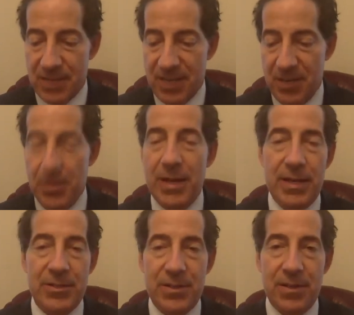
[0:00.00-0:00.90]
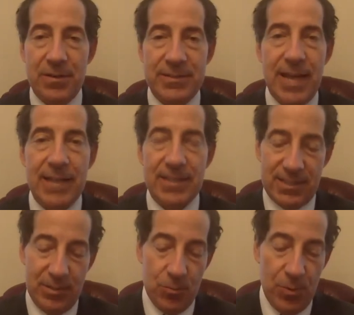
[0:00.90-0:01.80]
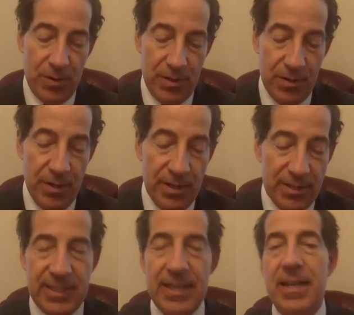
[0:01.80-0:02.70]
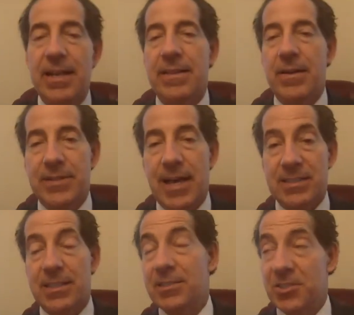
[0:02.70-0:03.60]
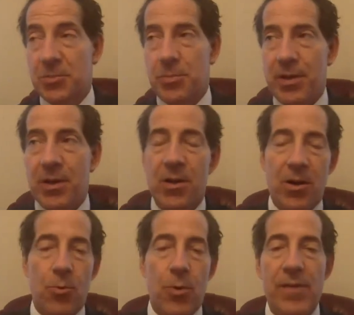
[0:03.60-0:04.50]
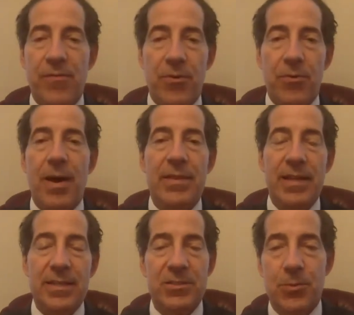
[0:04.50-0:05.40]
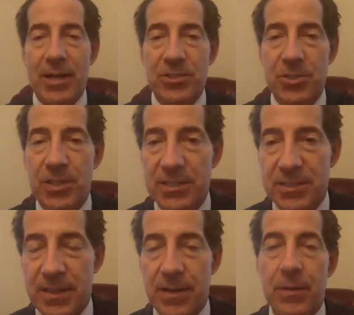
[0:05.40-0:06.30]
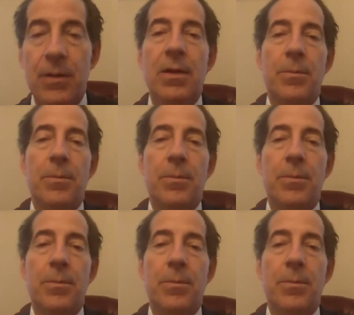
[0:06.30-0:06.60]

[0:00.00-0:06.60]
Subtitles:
committed to their desks and where they're seated, and their desks had just been rifled by the insurrectionists and their